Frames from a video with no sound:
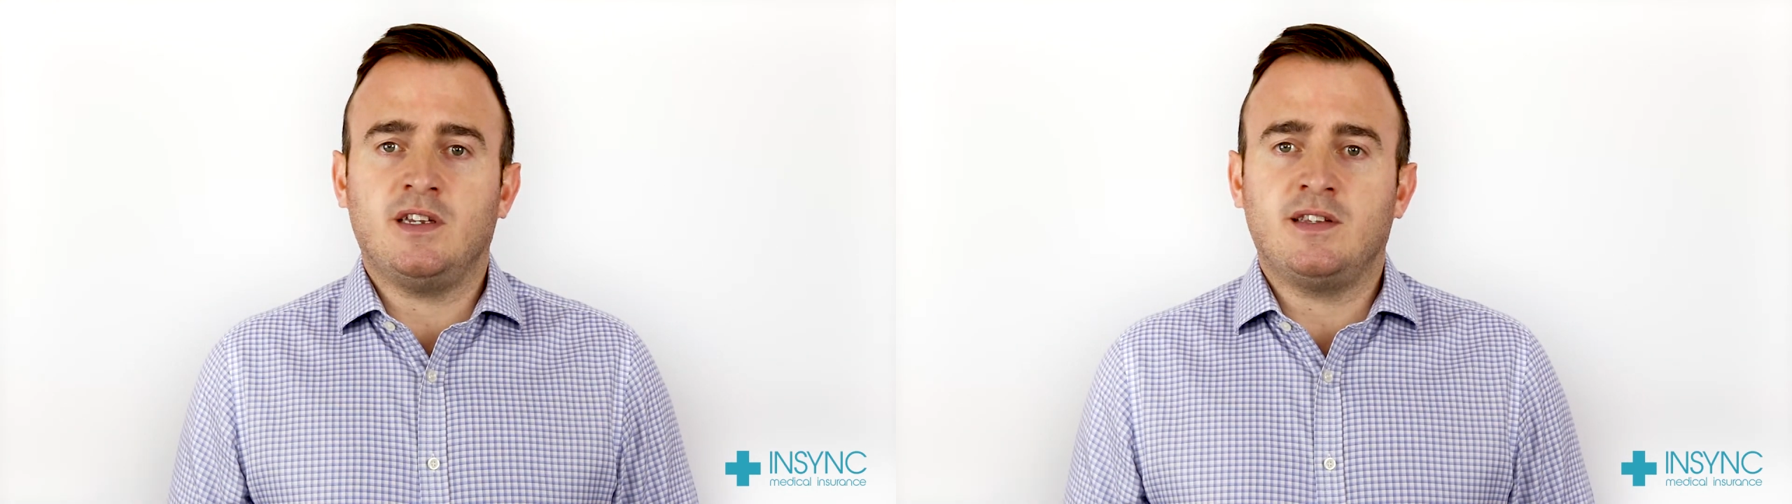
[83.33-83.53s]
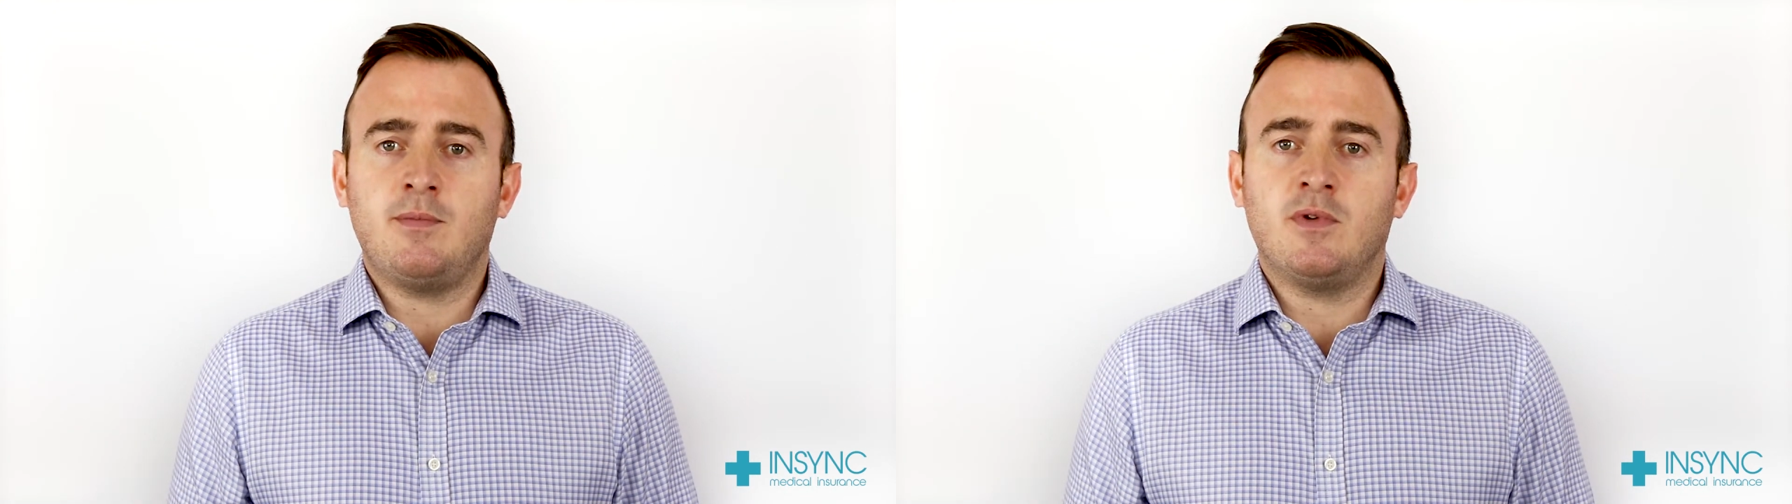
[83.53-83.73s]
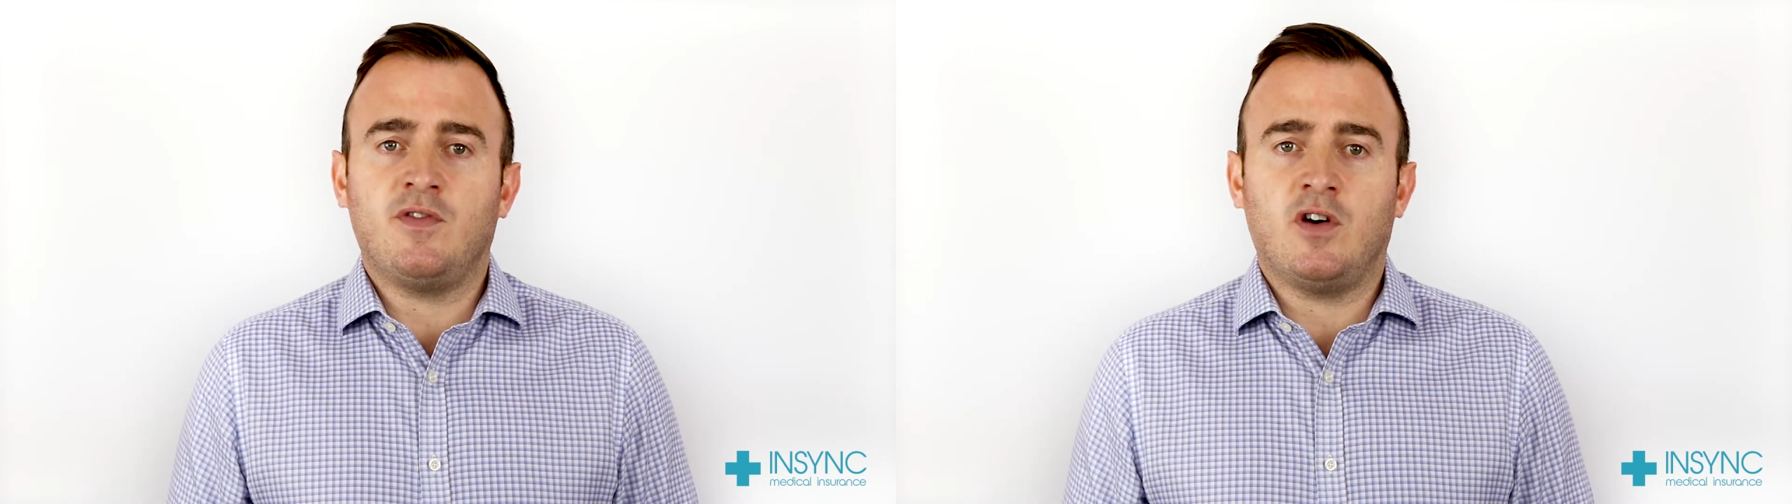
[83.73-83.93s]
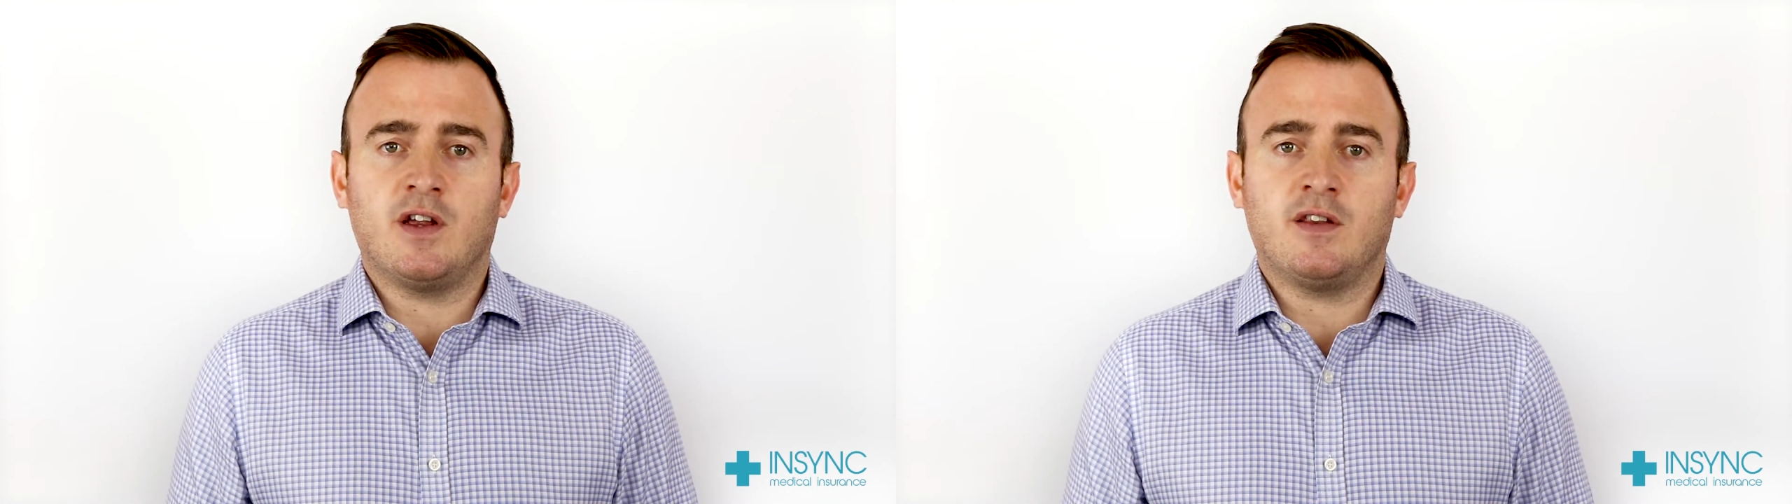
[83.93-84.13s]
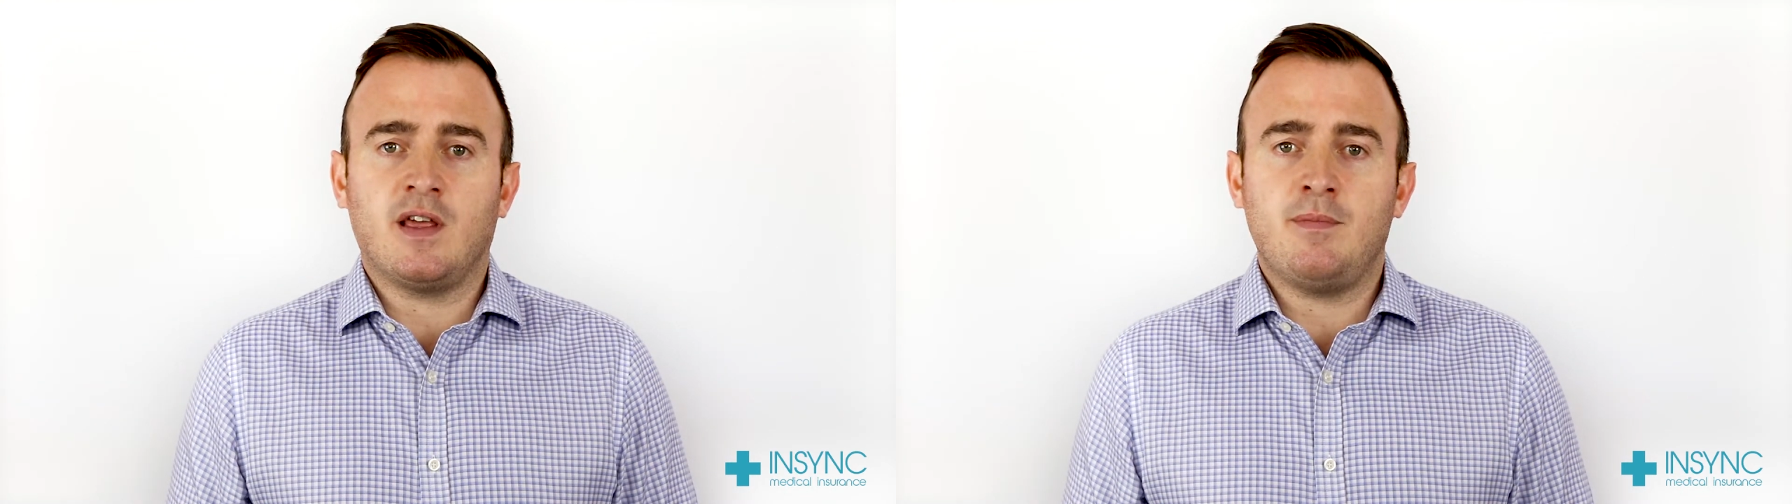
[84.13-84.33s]

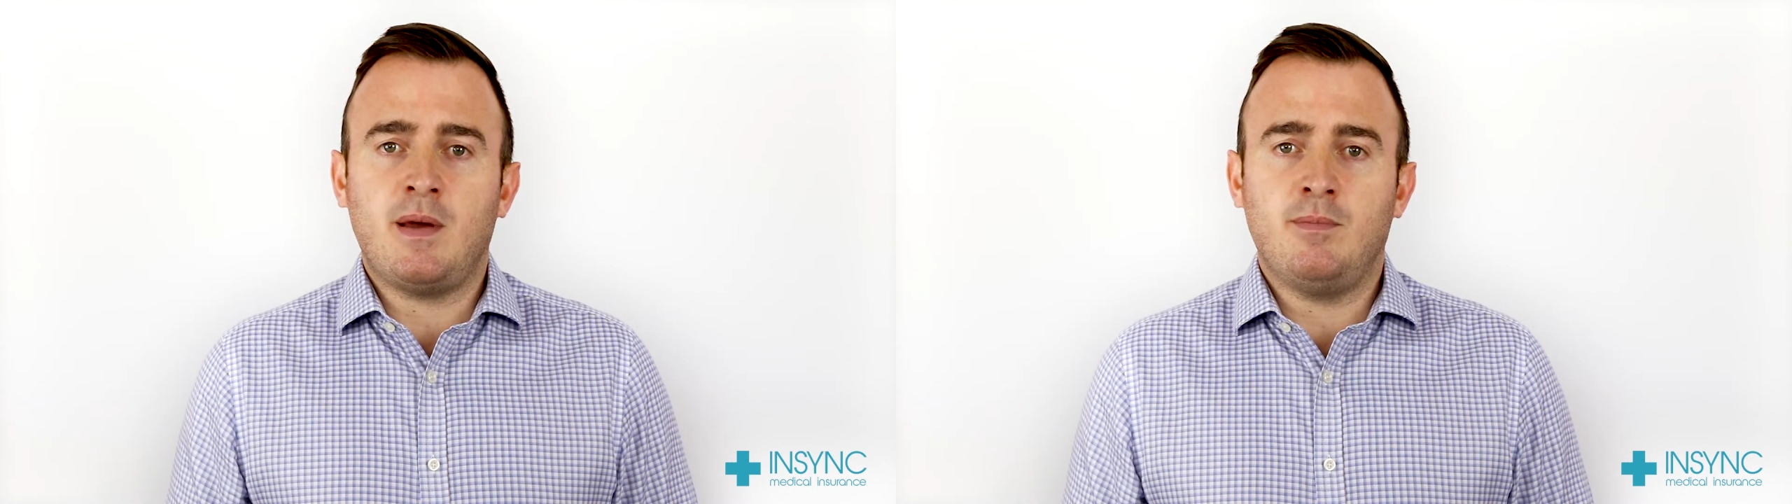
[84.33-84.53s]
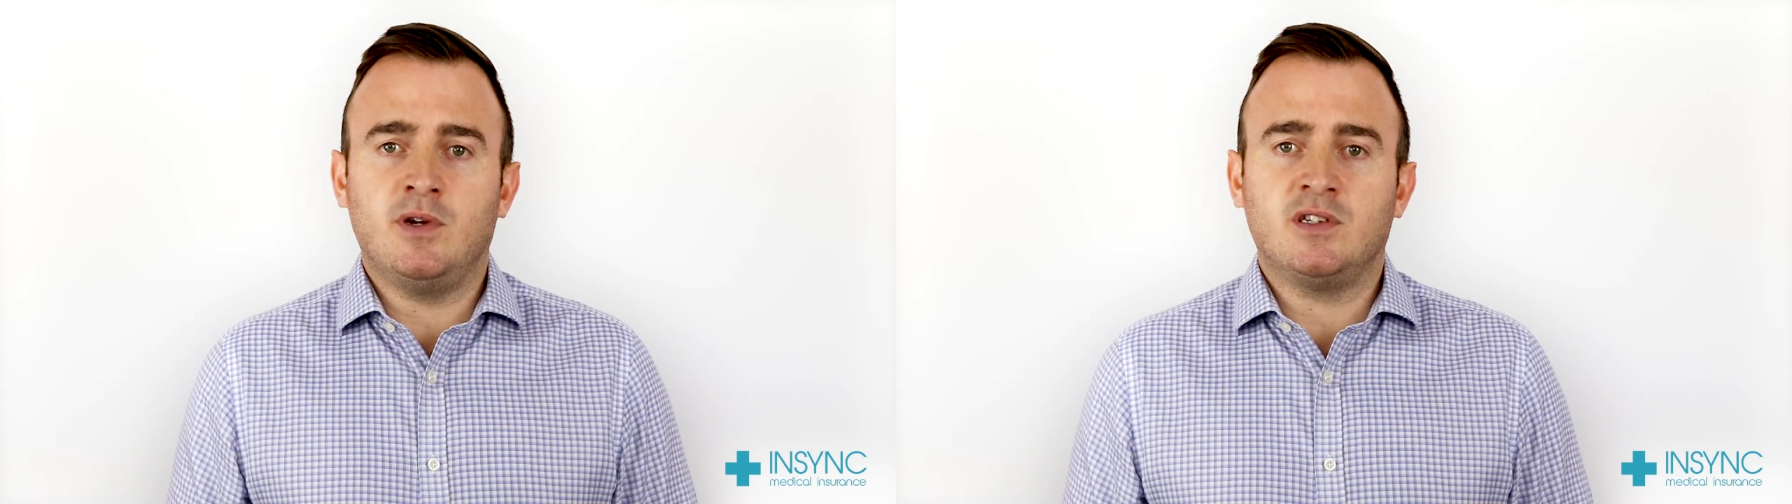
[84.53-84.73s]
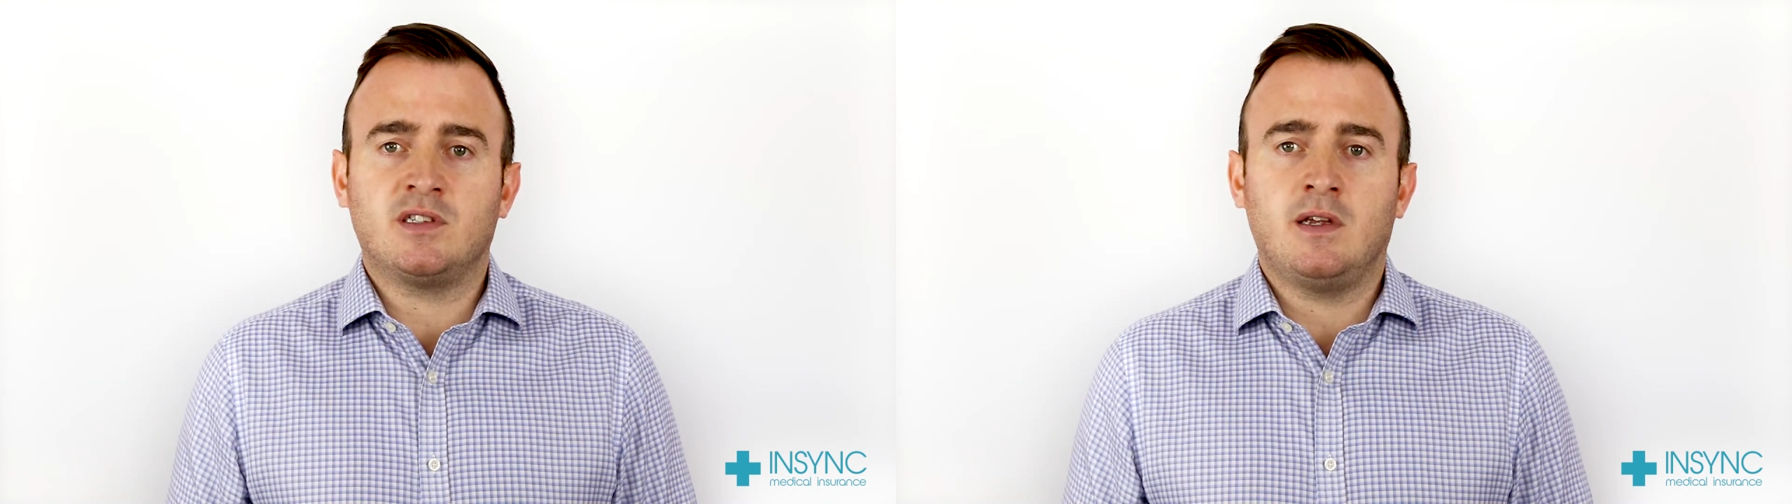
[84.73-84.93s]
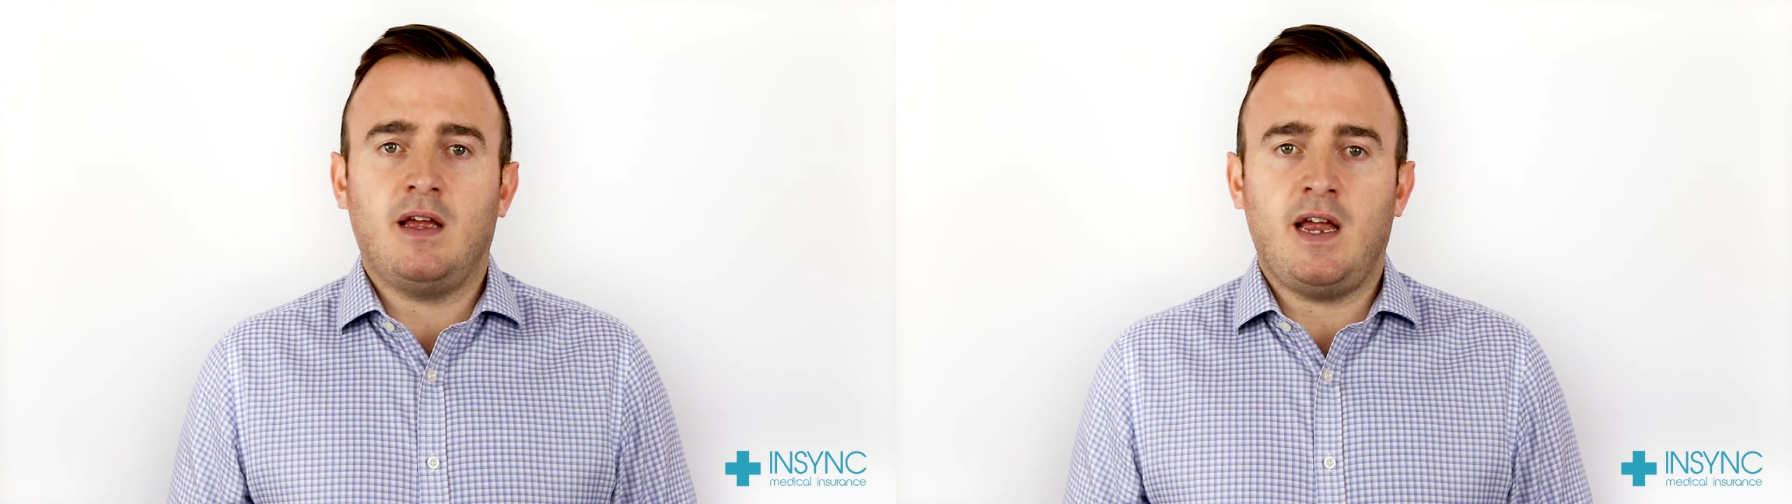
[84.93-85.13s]
indemnifying their members,